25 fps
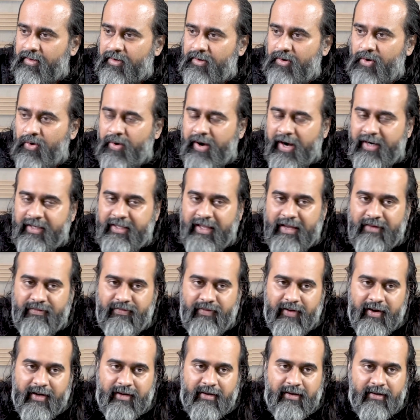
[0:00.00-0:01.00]
Look at the
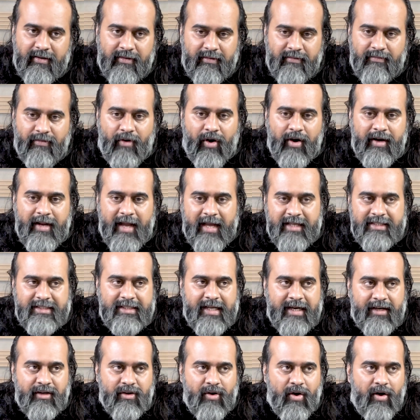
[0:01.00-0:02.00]
effect. What has
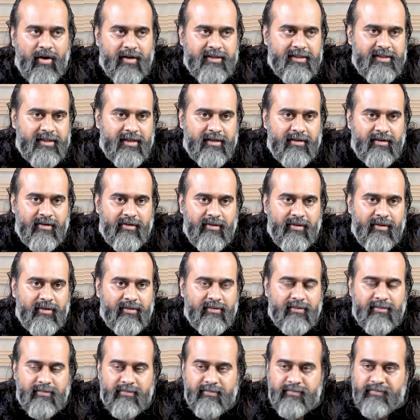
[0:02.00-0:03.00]
that cause done to
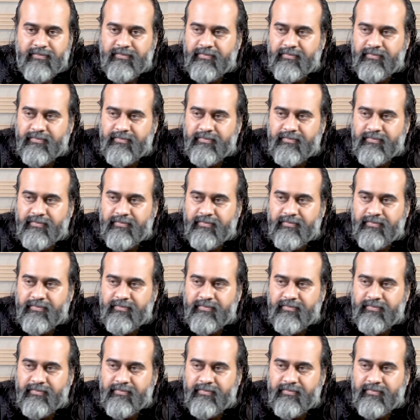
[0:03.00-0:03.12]
you?